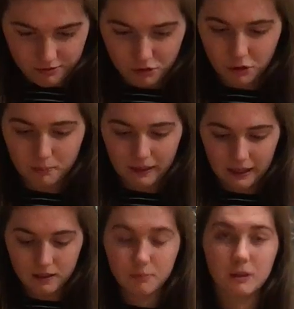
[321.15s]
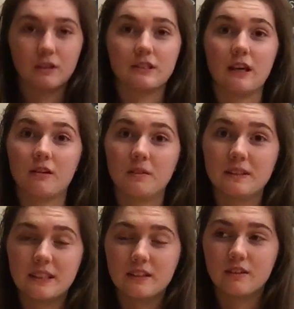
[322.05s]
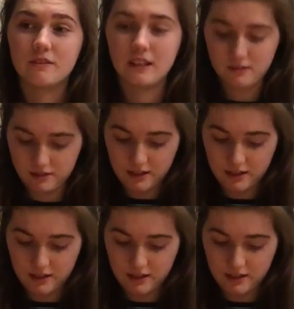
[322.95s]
Or bad, because how do I take it off now?